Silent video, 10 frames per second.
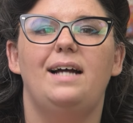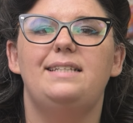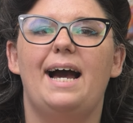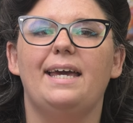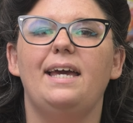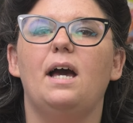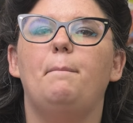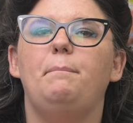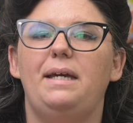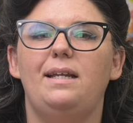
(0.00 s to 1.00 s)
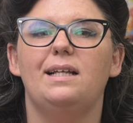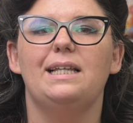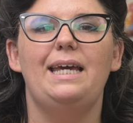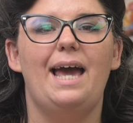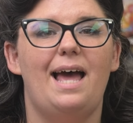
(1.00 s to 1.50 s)
Attacking
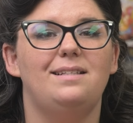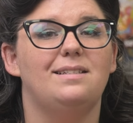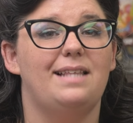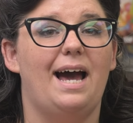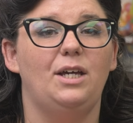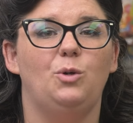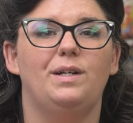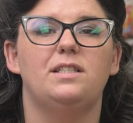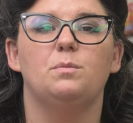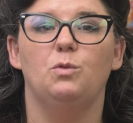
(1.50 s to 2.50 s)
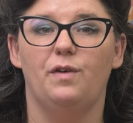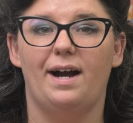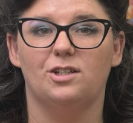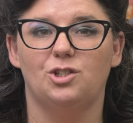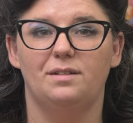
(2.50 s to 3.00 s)
immediately ends that unit's move
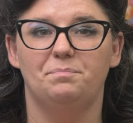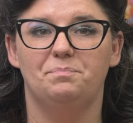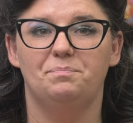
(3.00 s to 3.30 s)
action.